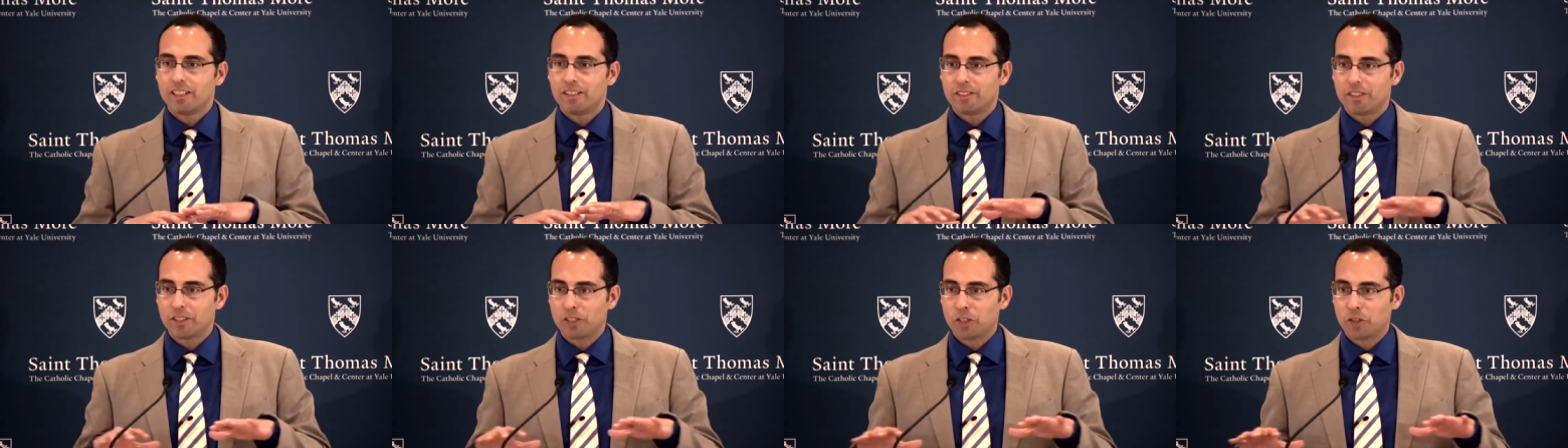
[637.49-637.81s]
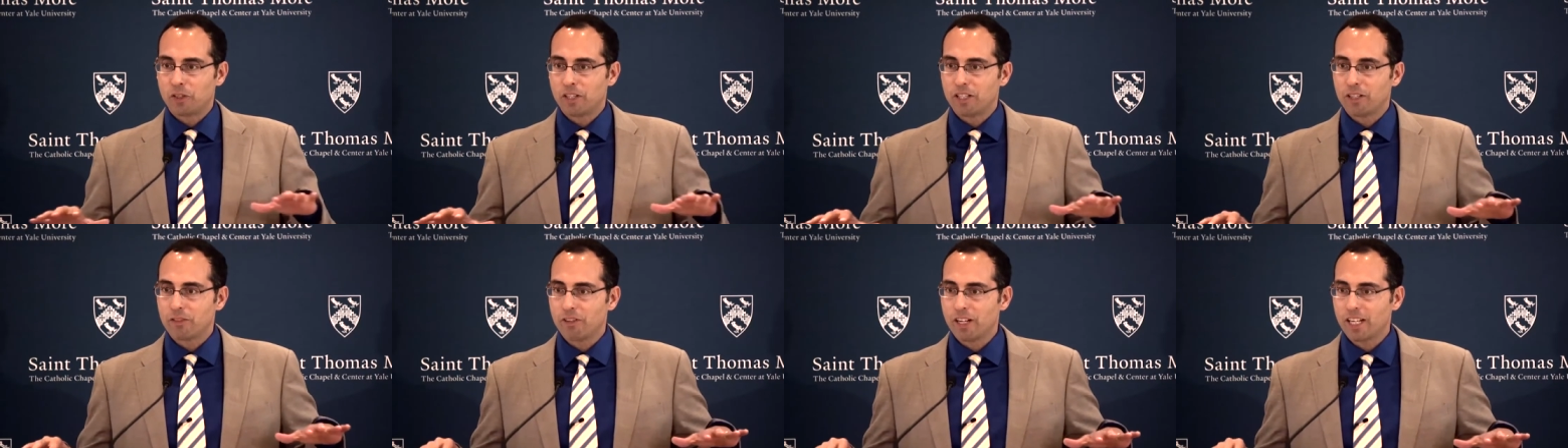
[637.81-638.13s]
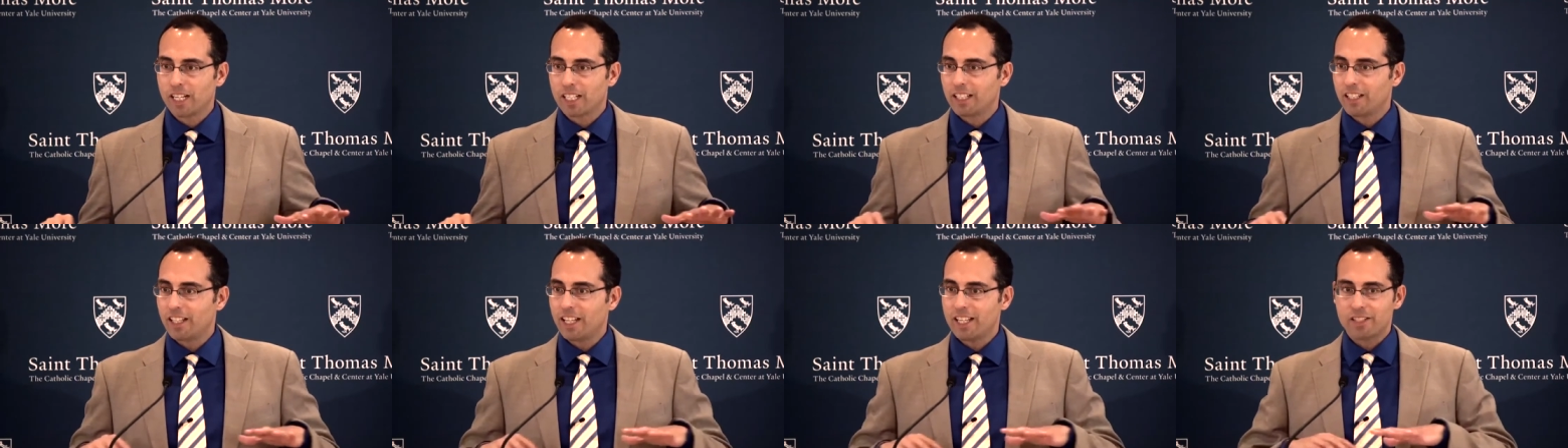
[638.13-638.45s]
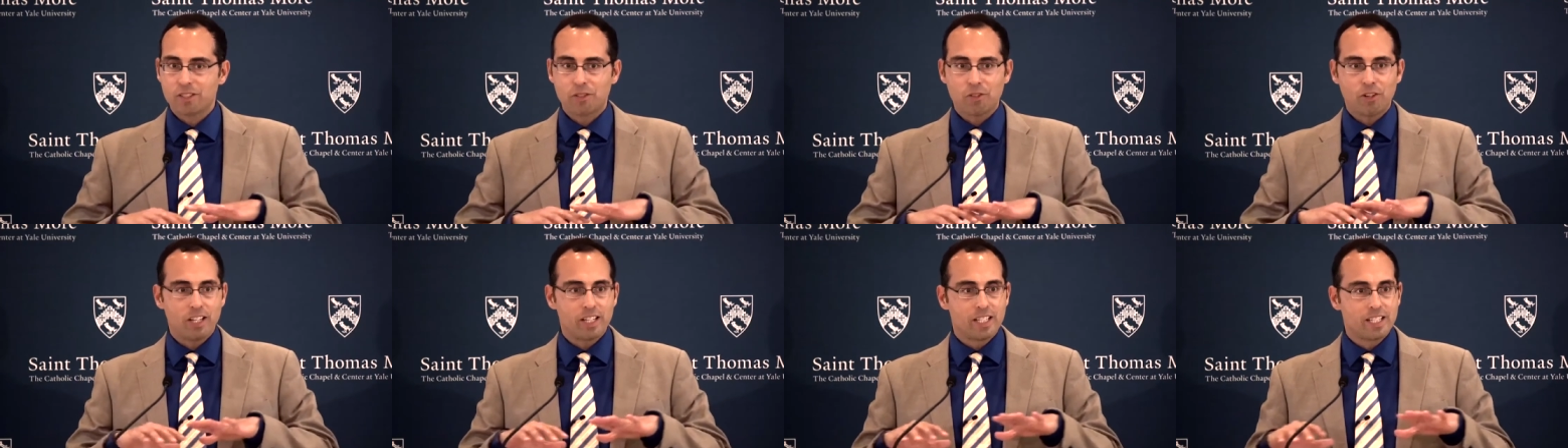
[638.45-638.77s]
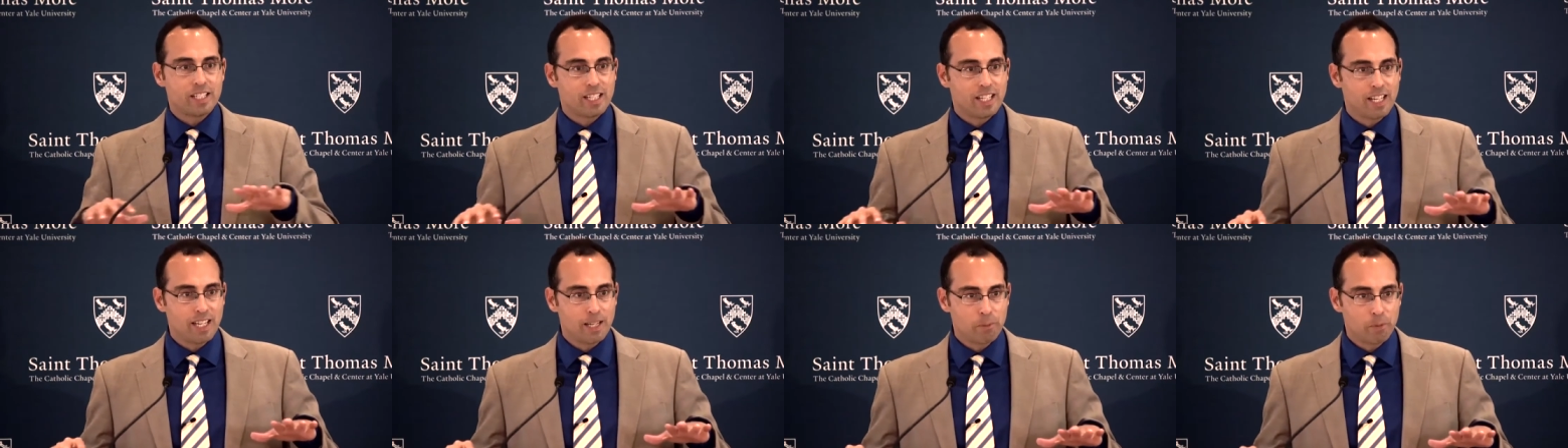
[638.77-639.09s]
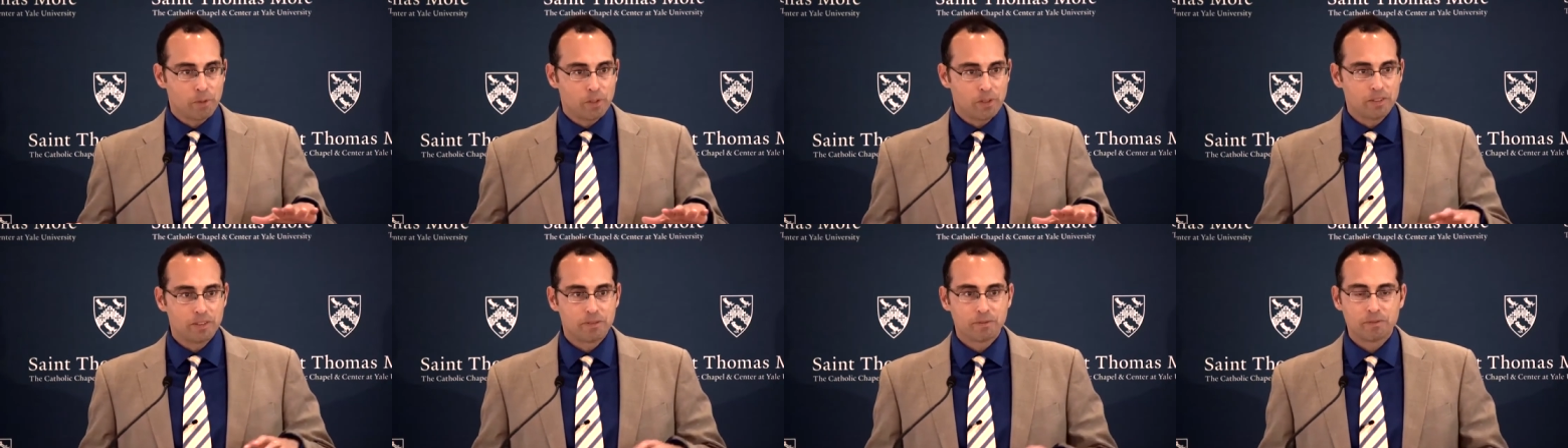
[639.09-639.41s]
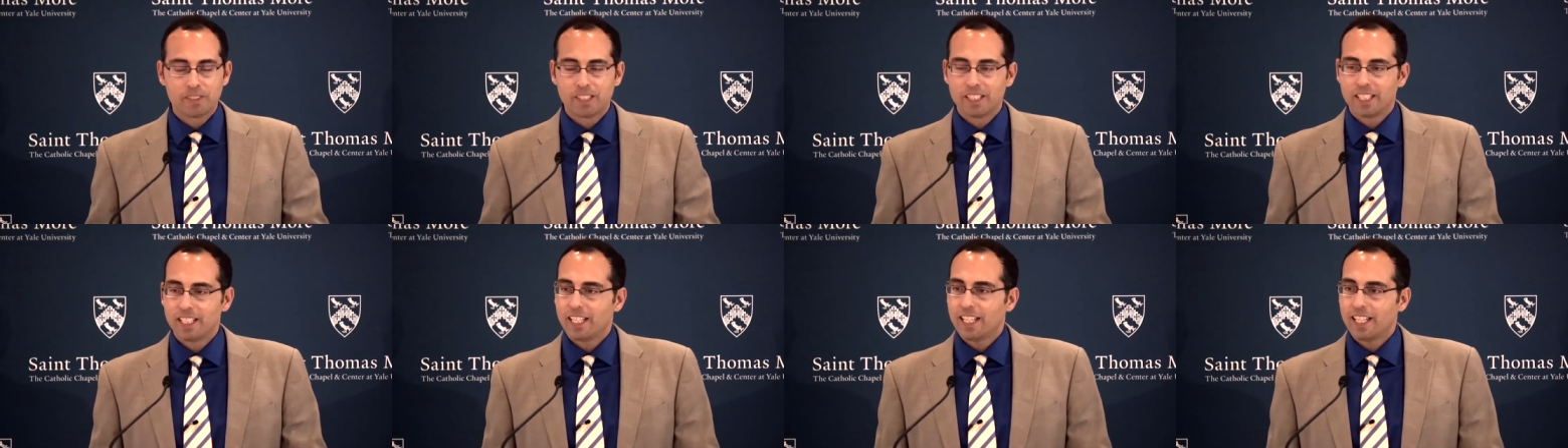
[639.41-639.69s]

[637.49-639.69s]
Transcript: the creative writing class around a table,